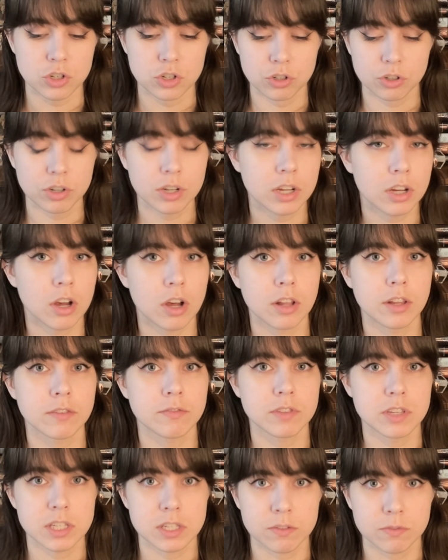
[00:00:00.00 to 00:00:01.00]
During all of
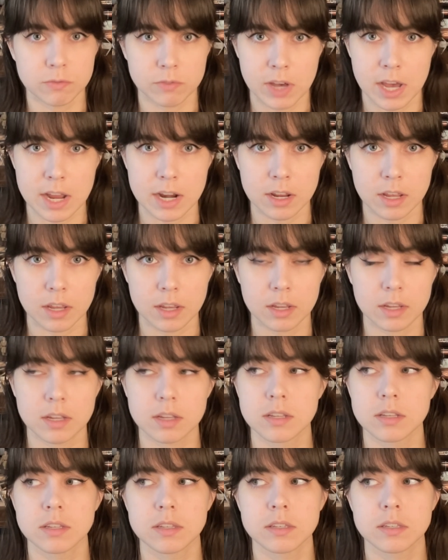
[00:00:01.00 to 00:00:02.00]
this fighting,
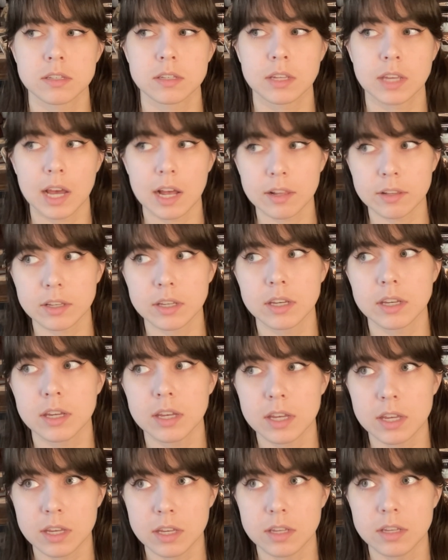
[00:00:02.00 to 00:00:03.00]
Skelly
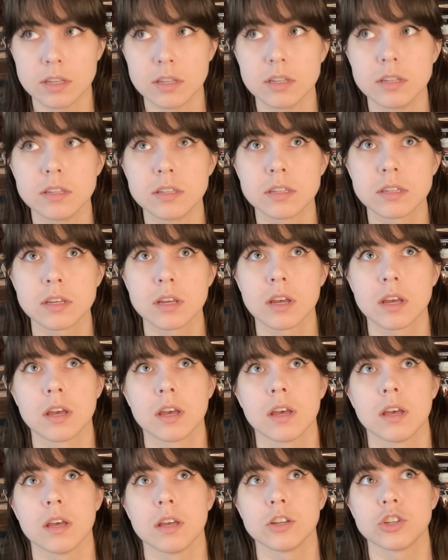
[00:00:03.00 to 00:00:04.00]
is
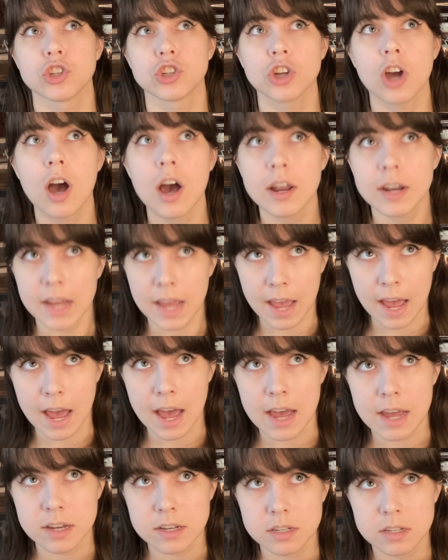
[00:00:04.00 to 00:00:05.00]
shot
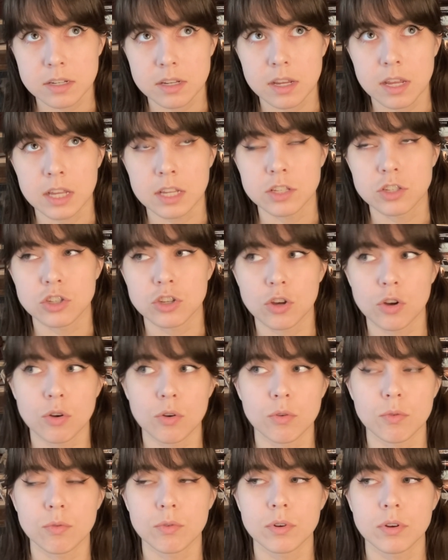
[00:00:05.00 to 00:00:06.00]
at. And
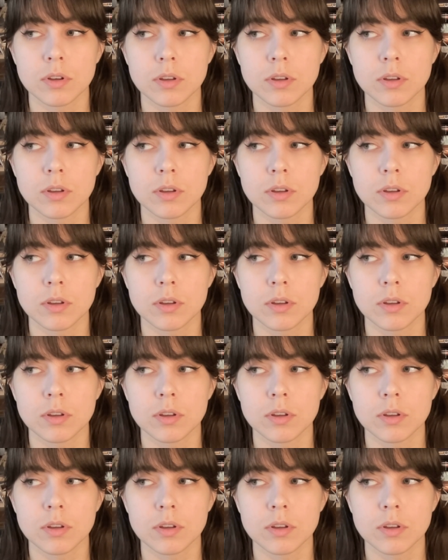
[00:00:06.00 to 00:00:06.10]
so